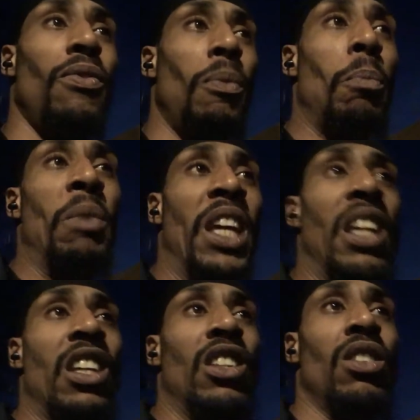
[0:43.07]

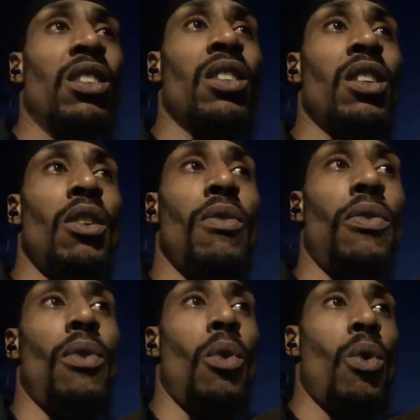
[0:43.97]
means
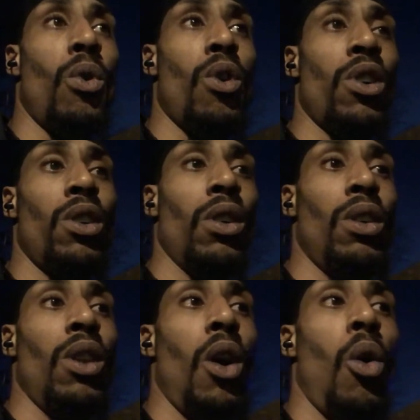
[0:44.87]
for,
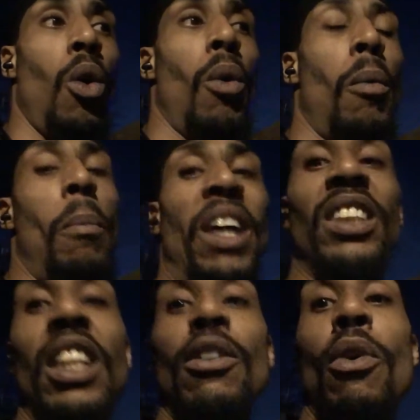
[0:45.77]

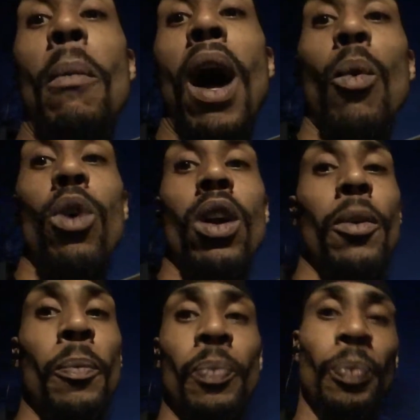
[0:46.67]
basically for my work.
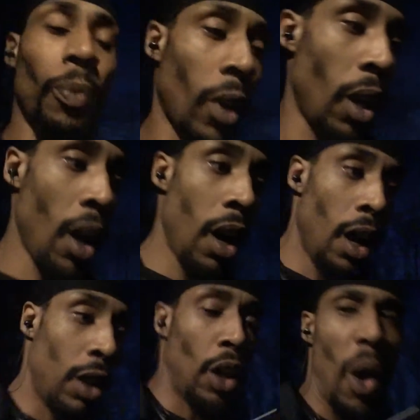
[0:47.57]

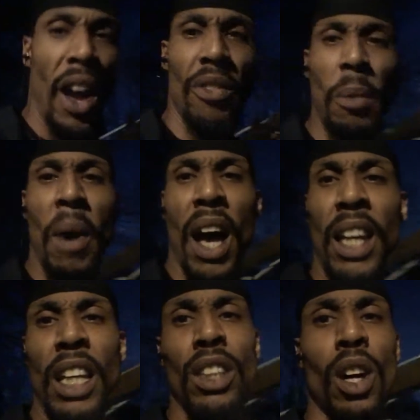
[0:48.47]

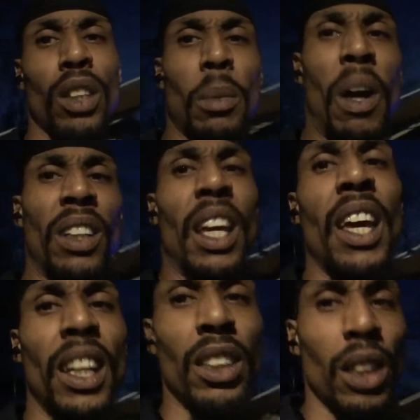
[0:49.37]
Everybody talks about the
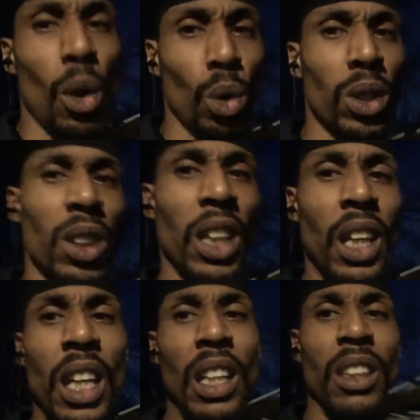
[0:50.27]
Hyksos
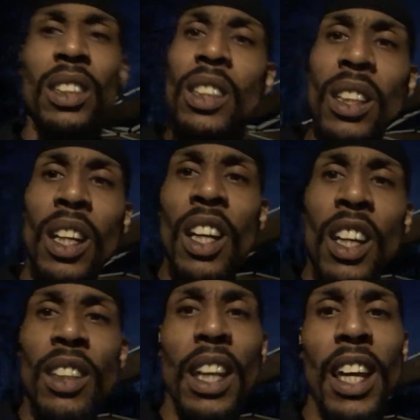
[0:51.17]
kings,
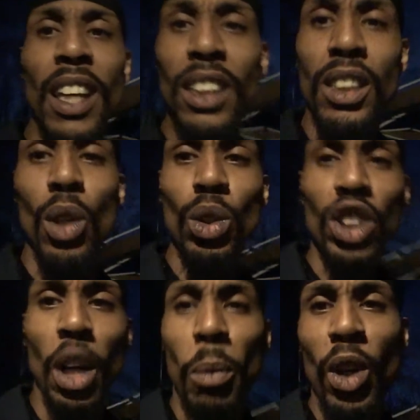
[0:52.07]
the Hyksos
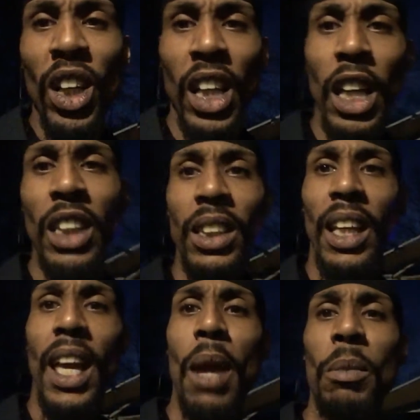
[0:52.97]
shepherd kings
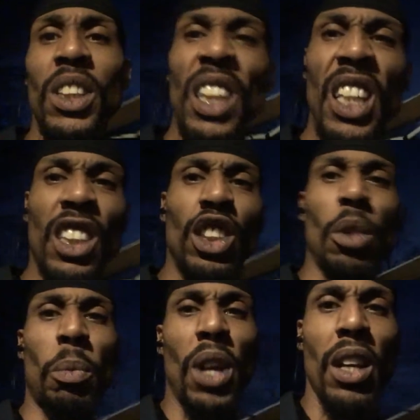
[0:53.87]
that came into
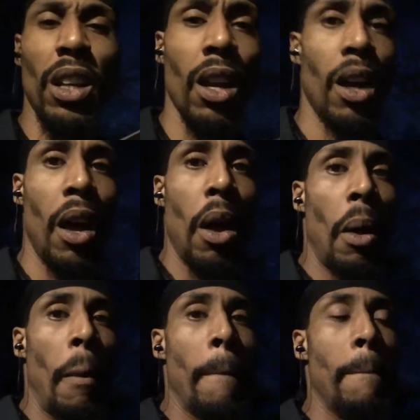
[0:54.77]
Egypt and
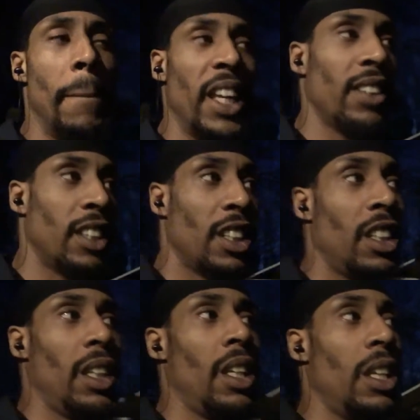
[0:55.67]

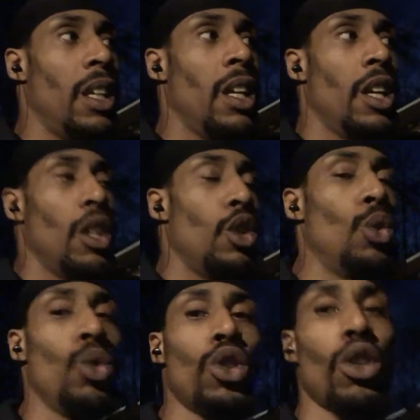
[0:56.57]
basically
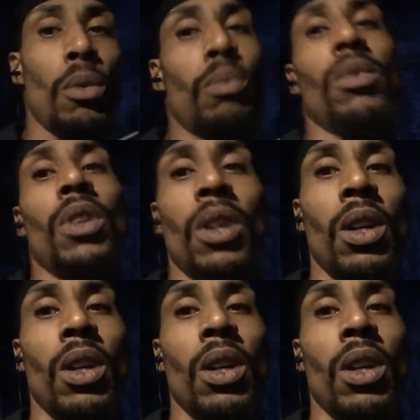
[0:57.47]
usurped